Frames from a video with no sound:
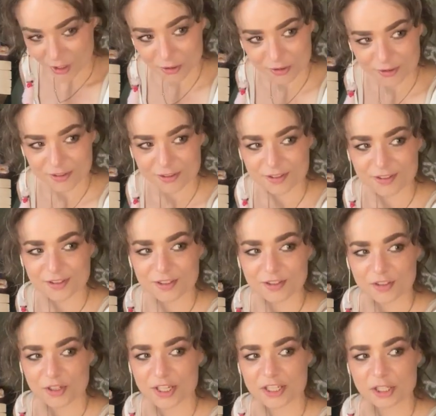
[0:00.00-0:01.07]
Oh,
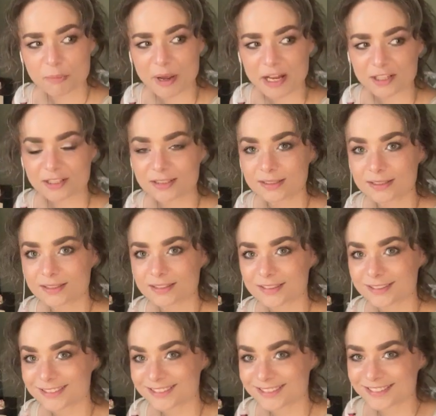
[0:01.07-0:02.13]
do you hear the bell?
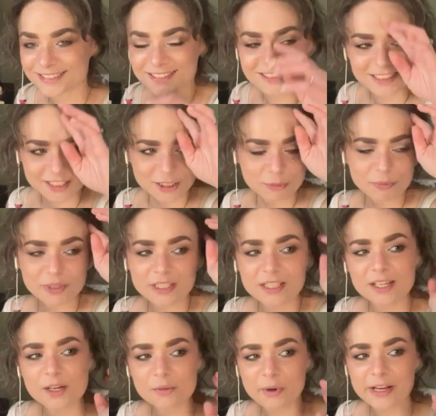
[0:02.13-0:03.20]
I hope
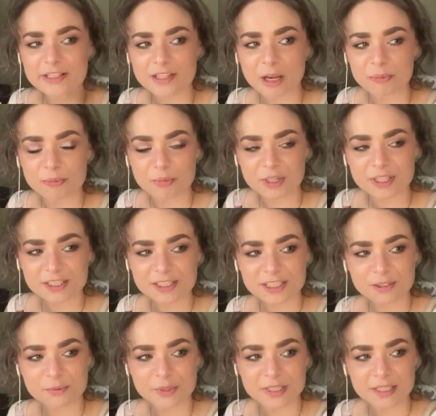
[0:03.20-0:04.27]
he wakes up because
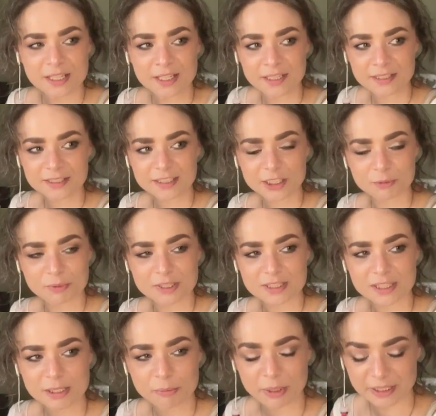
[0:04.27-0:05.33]
he's been
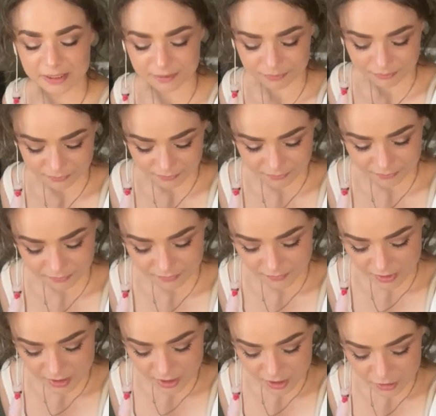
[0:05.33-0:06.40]
sleeping.
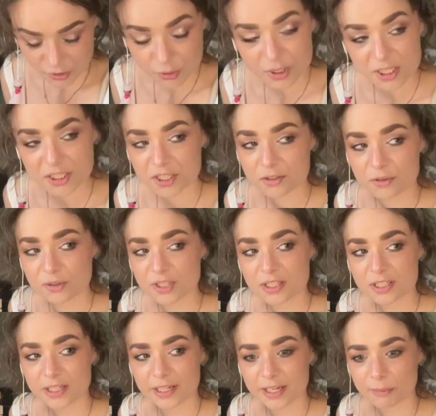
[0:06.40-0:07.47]
Tuz
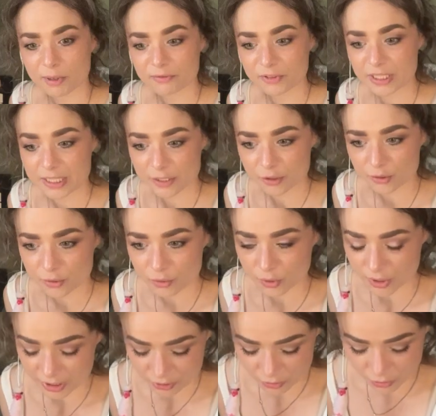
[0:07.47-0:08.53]
is sitting at my feet
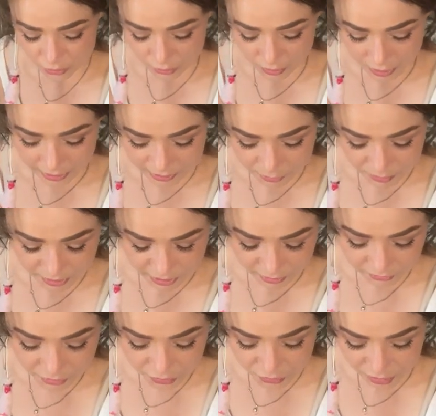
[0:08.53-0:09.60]
as usual at the beginning
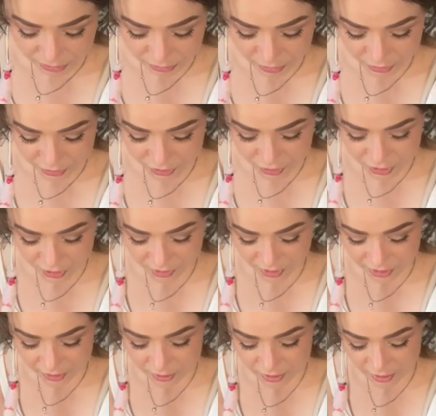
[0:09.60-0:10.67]
of the stream because she
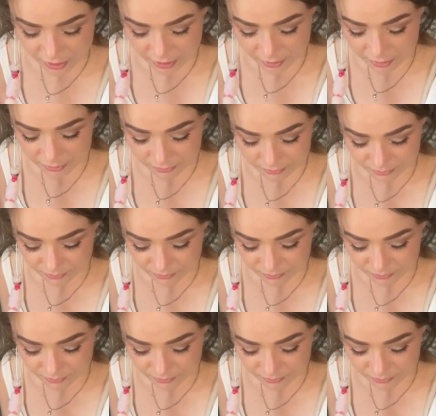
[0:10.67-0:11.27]
thinks that